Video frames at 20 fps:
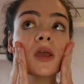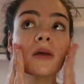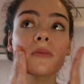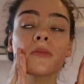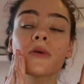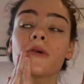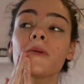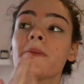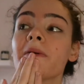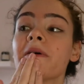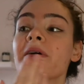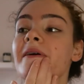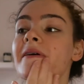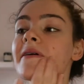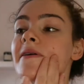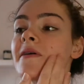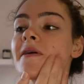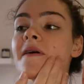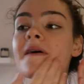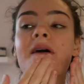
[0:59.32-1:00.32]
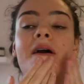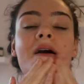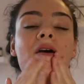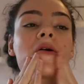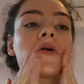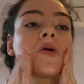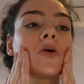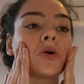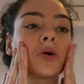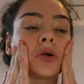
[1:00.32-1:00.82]
and pop it
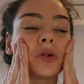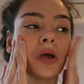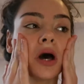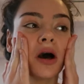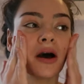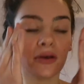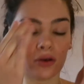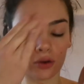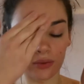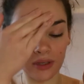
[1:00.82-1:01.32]
on. I